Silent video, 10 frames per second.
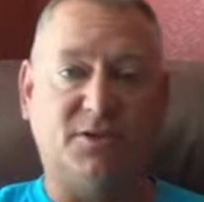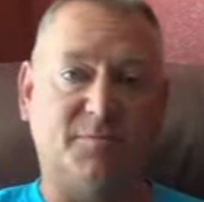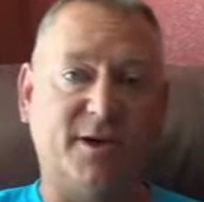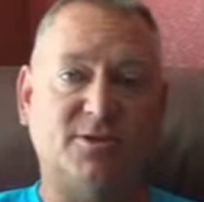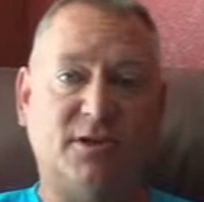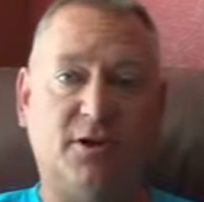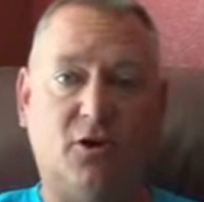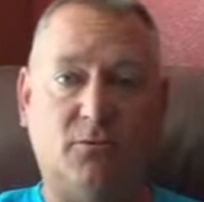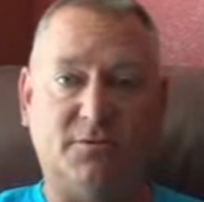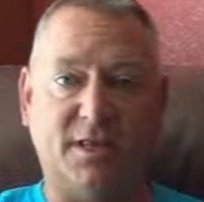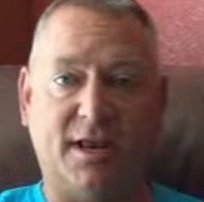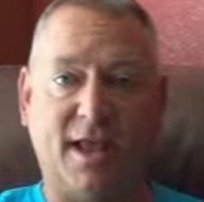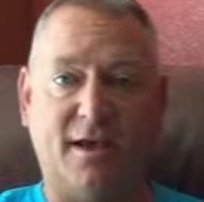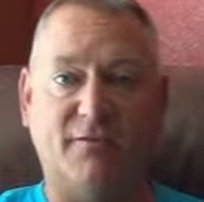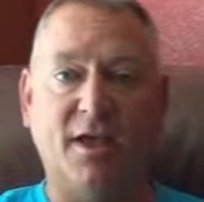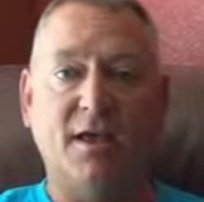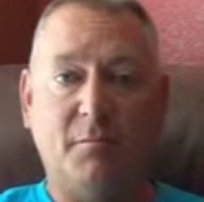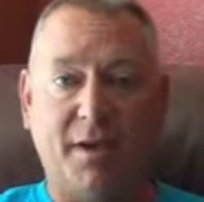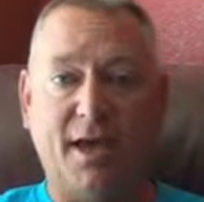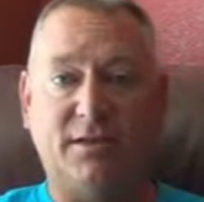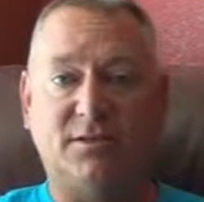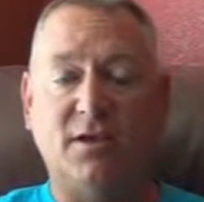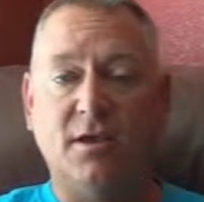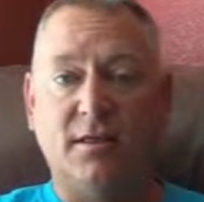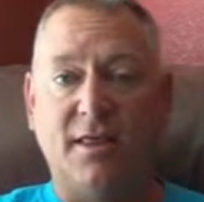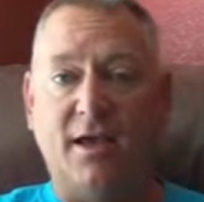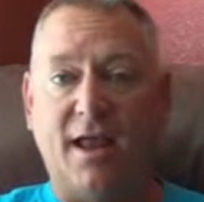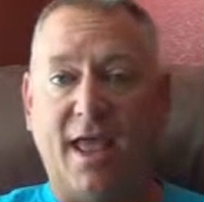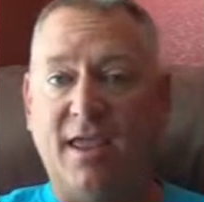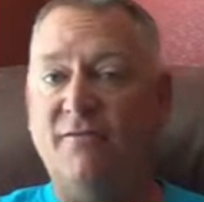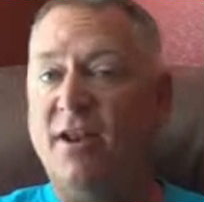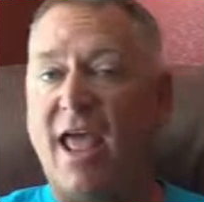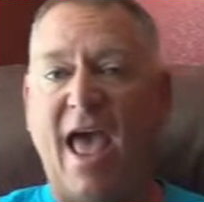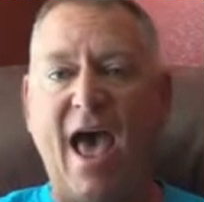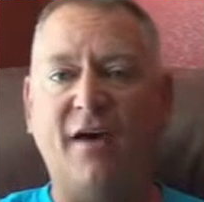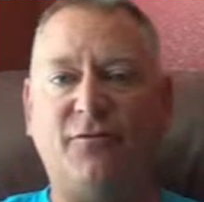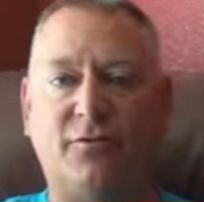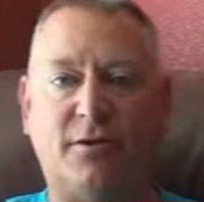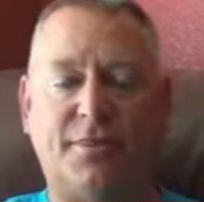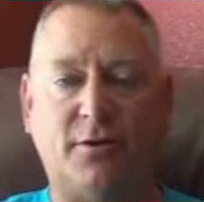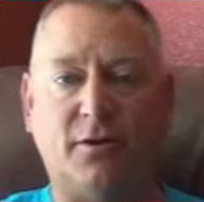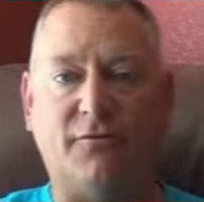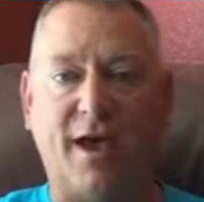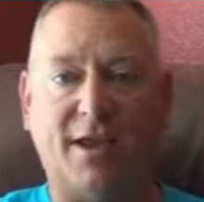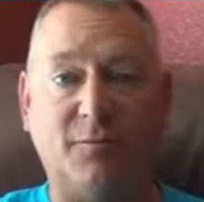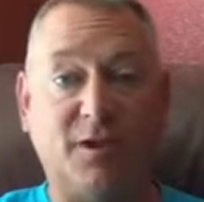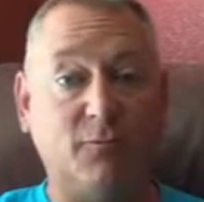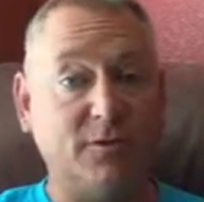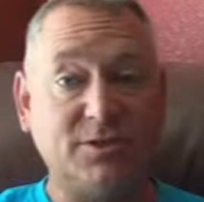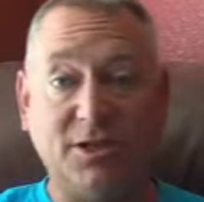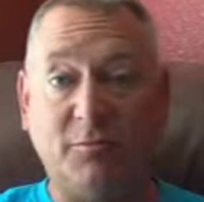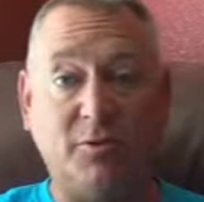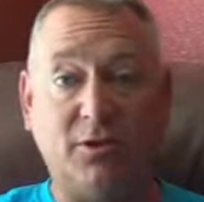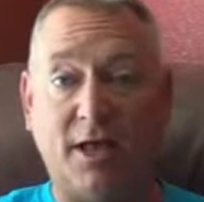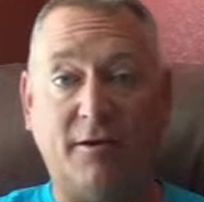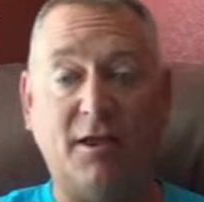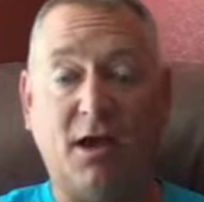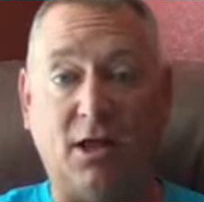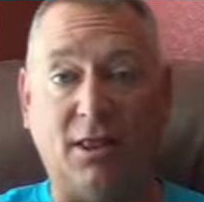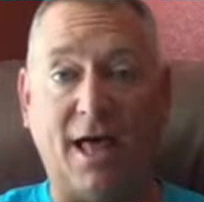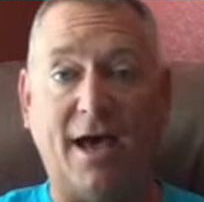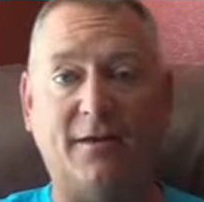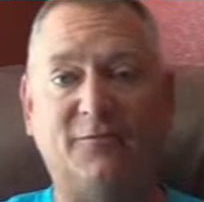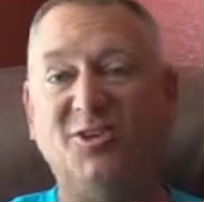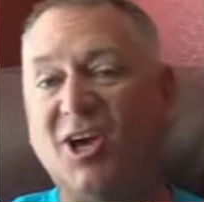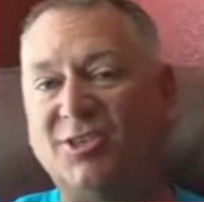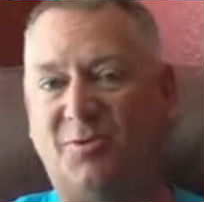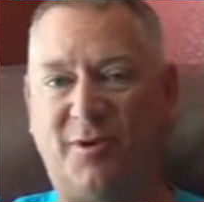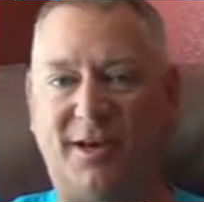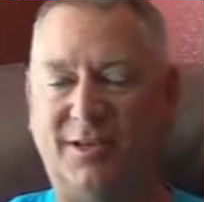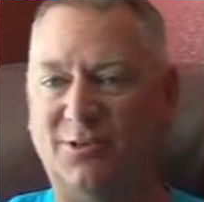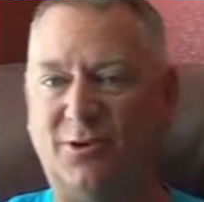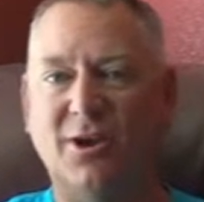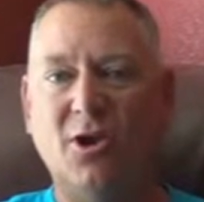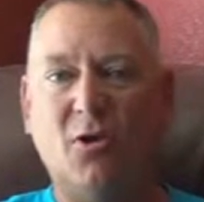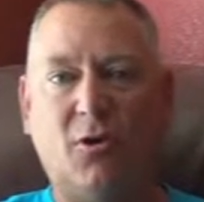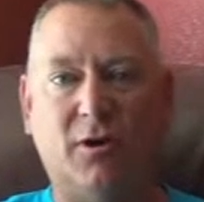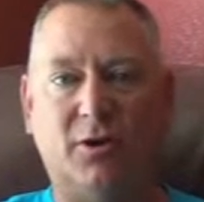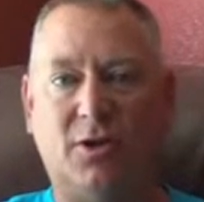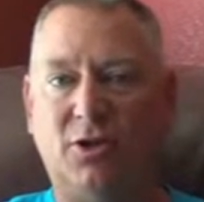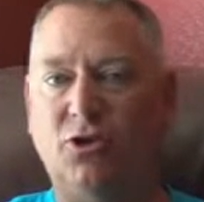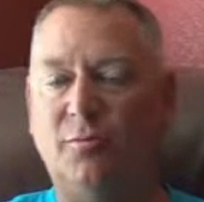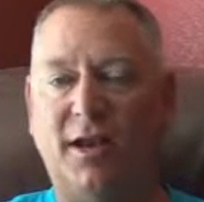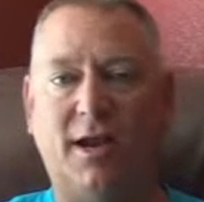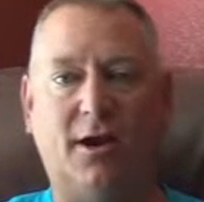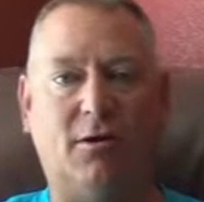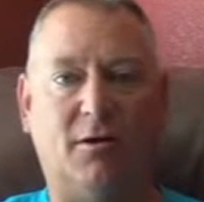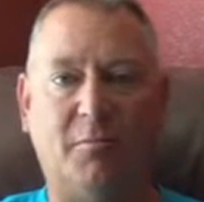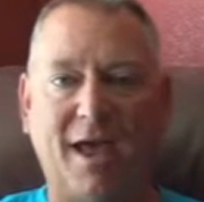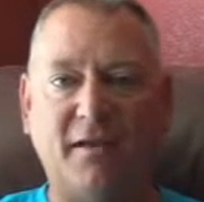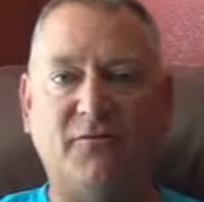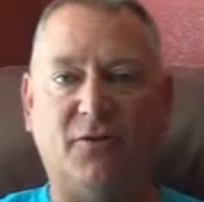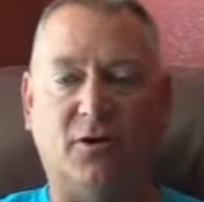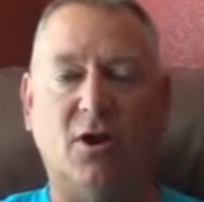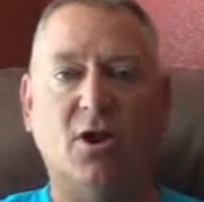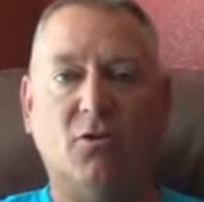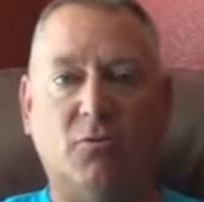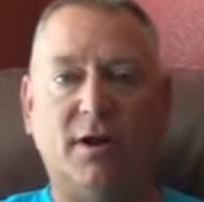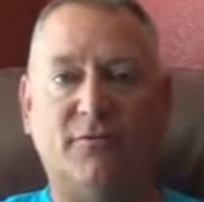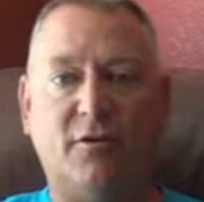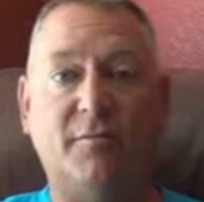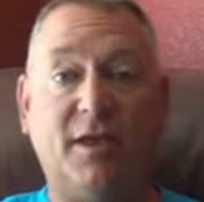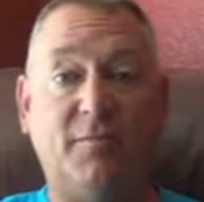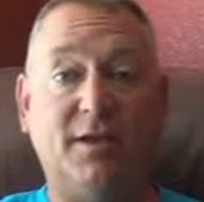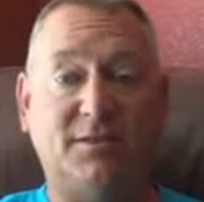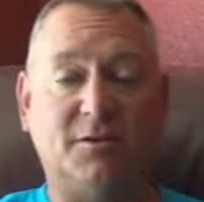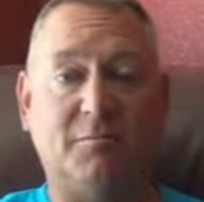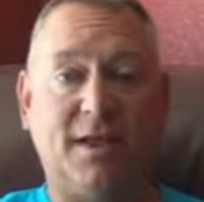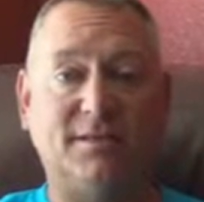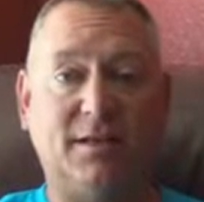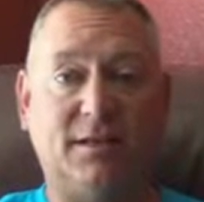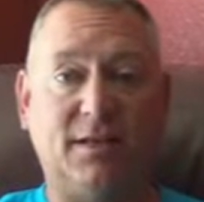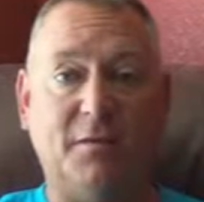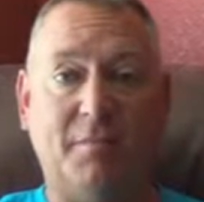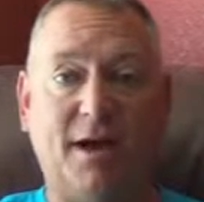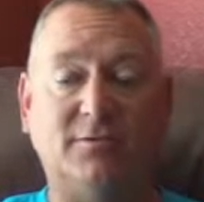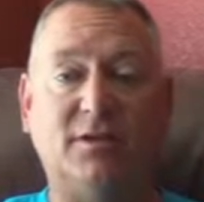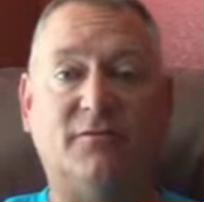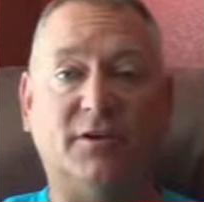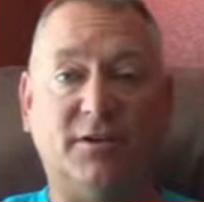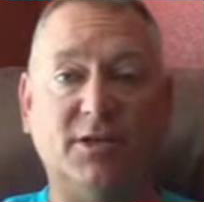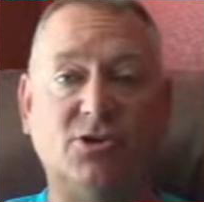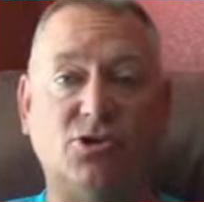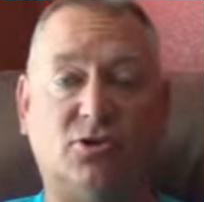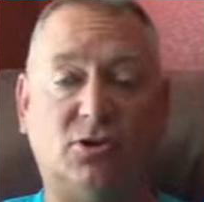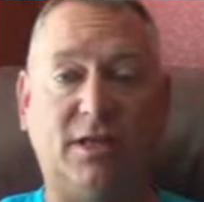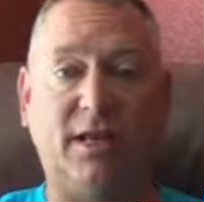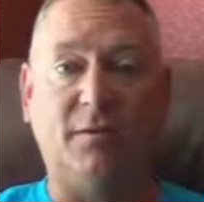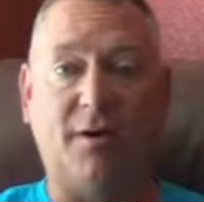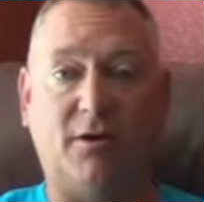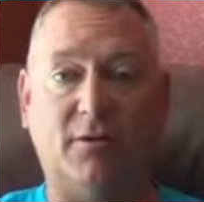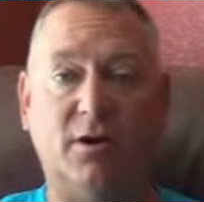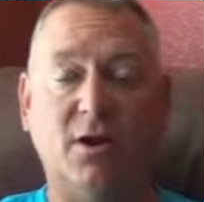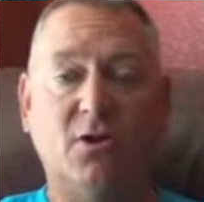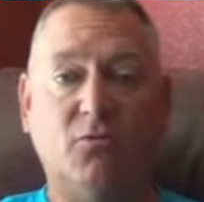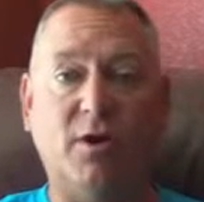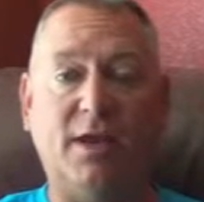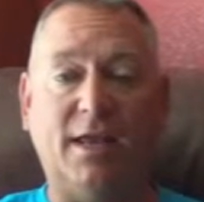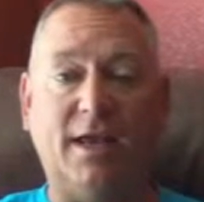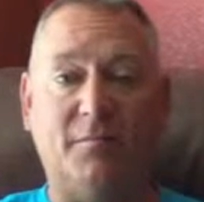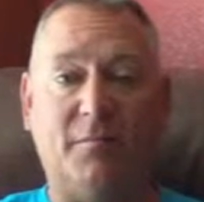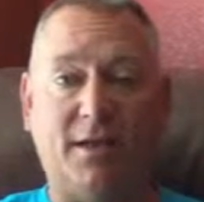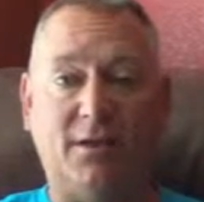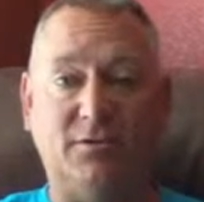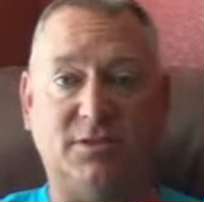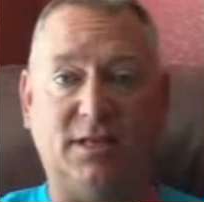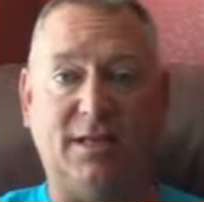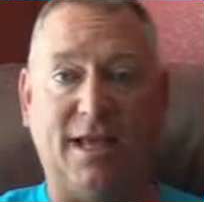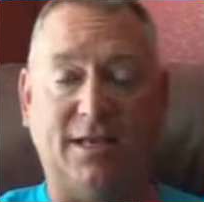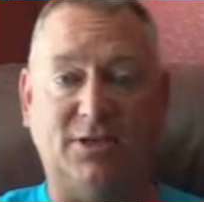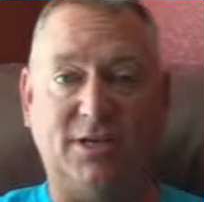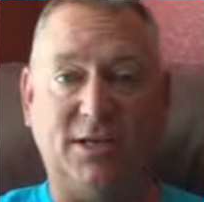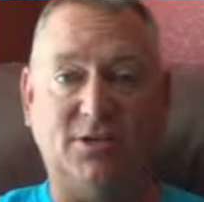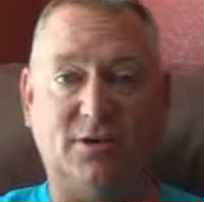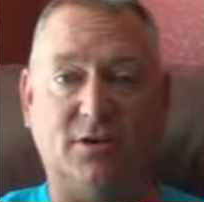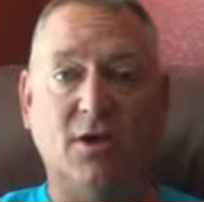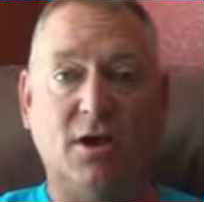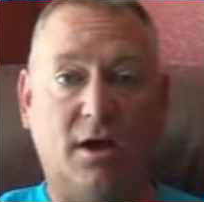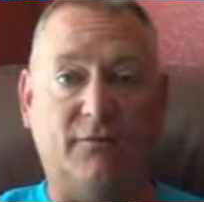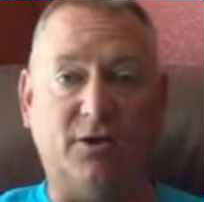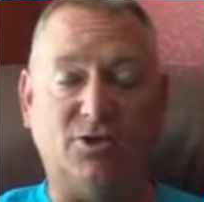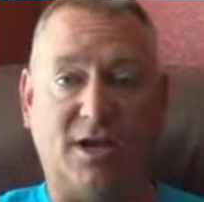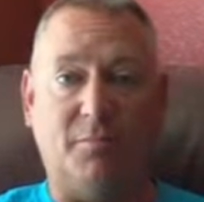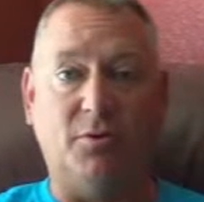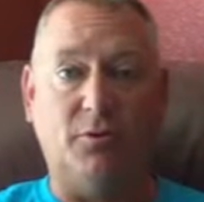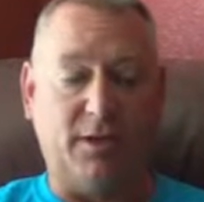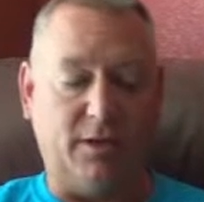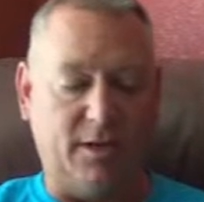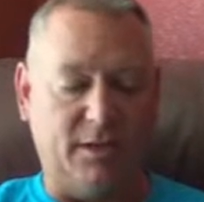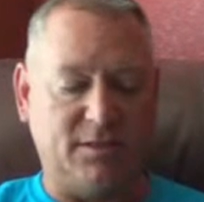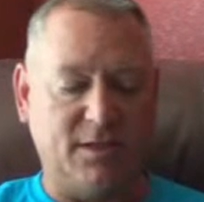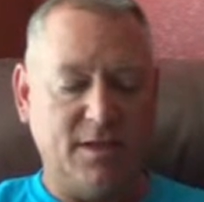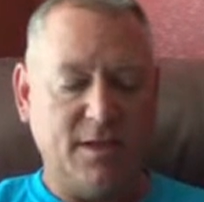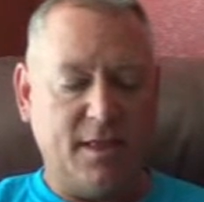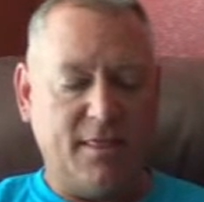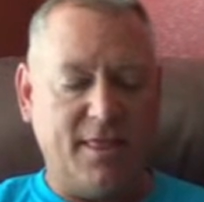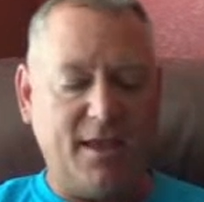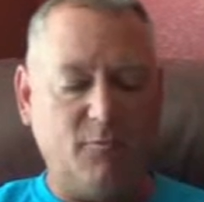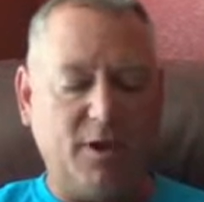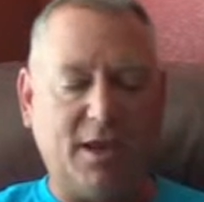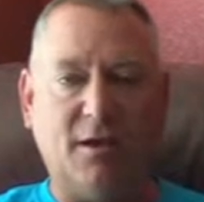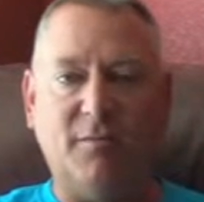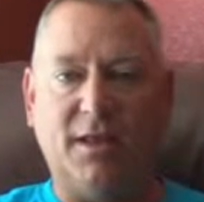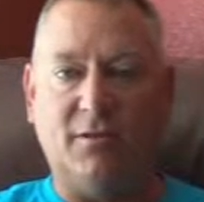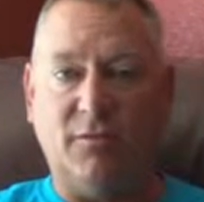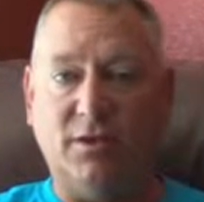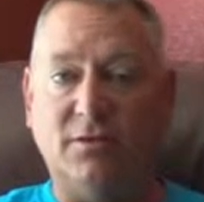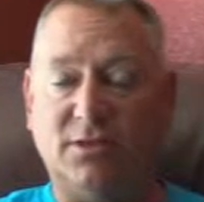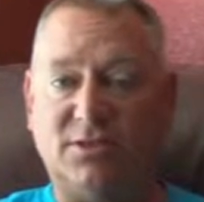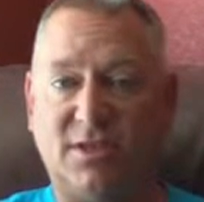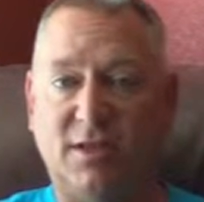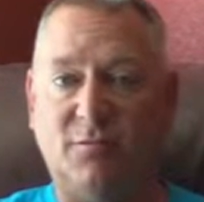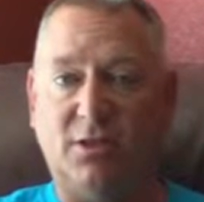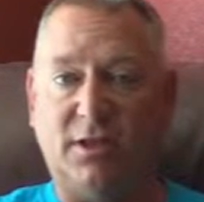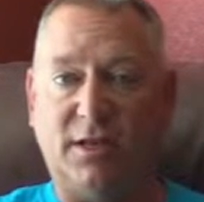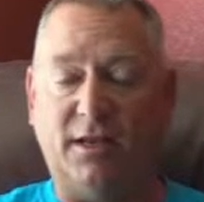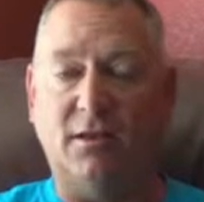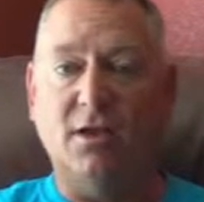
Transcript: especially in homes that have pets, that even after a thorough vacuuming, we'll still pull out a lot of dust bunnies or human hair or pet fur, whatever it may be. It's amazing the amount of additional cleaning power we get by using the agitation of our shampooing units. Then we come in and we do the steam cleaning.